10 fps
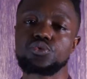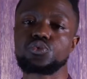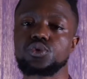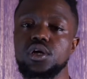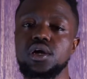
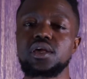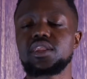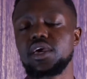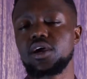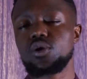Oud.
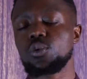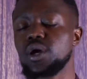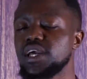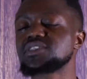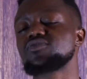Now,
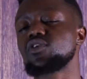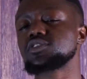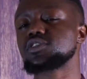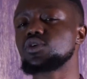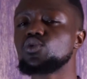as far
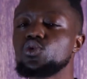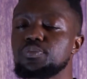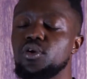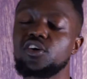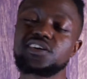as the
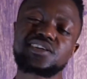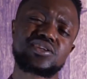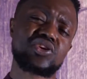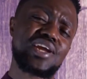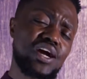oud part,
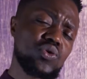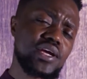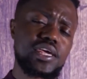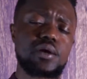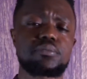you're not
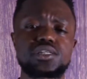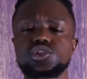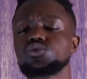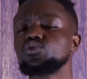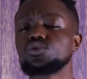gonna get
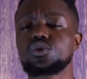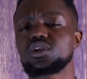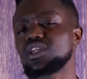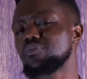much oud on it.